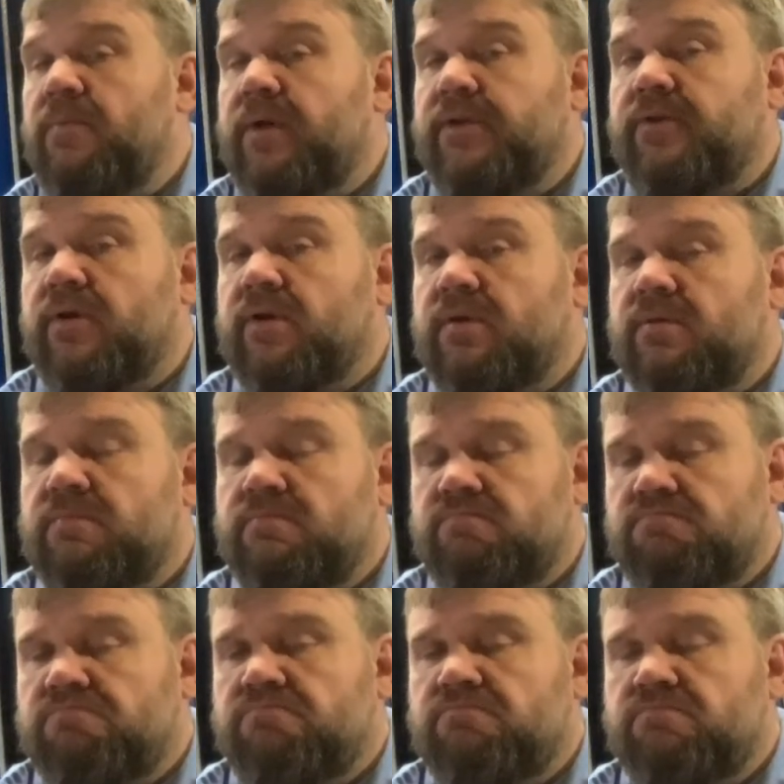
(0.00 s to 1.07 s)
metric?
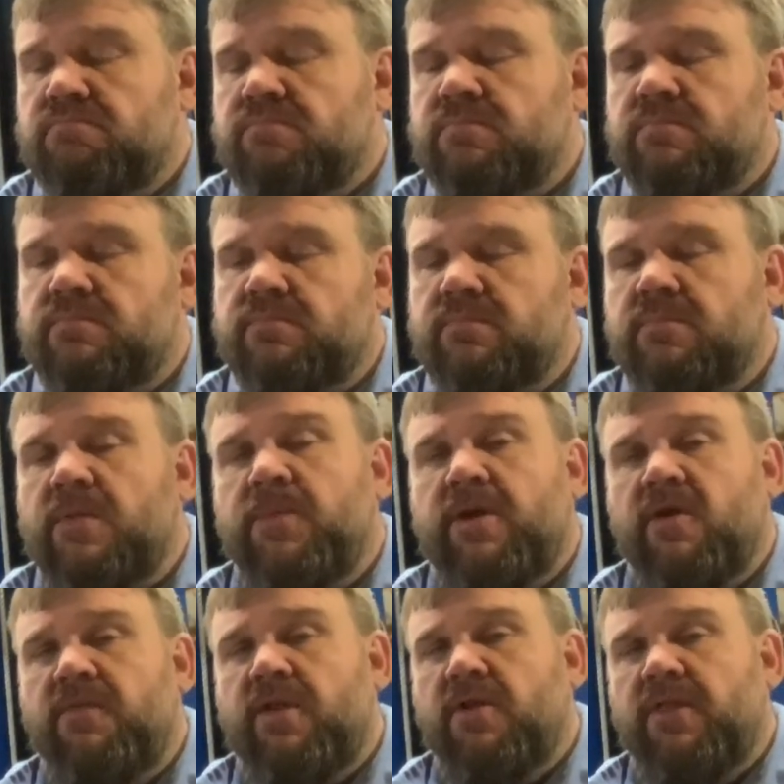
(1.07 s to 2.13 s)
Let me know
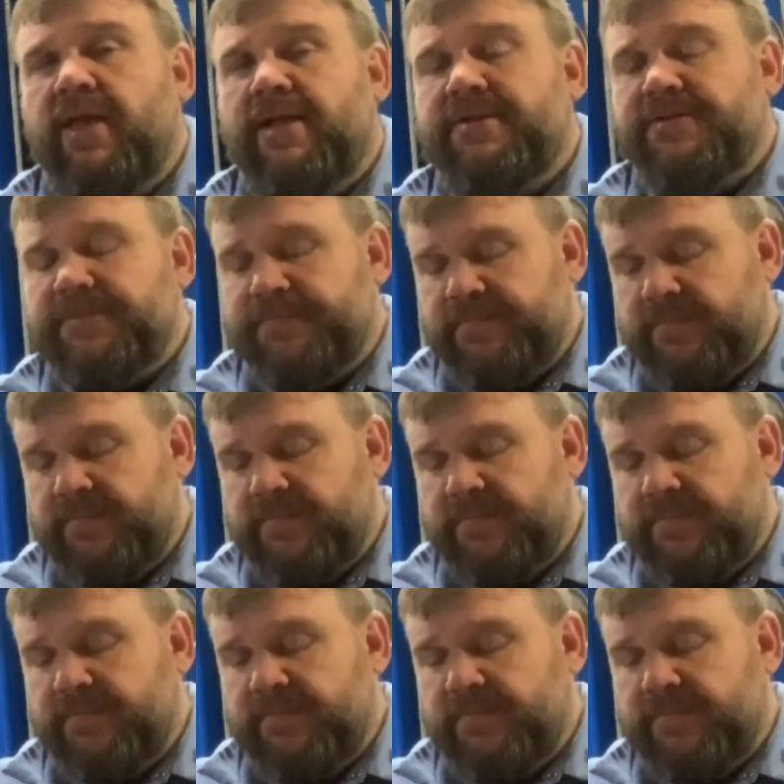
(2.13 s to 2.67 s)
if you know the answer.